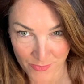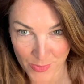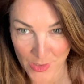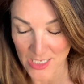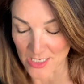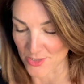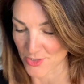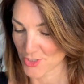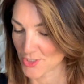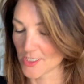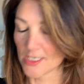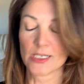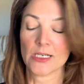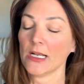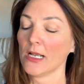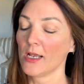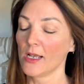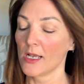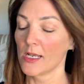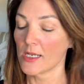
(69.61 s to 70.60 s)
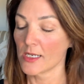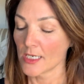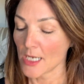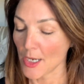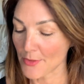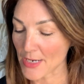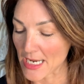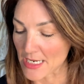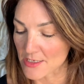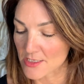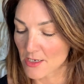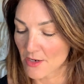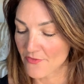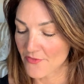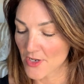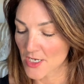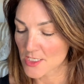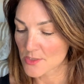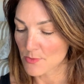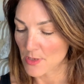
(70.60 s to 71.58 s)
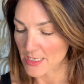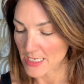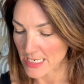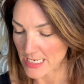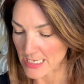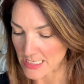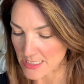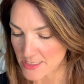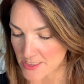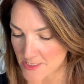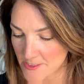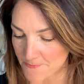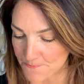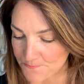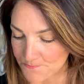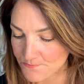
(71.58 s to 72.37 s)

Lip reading: blush. Okay, so the first one is...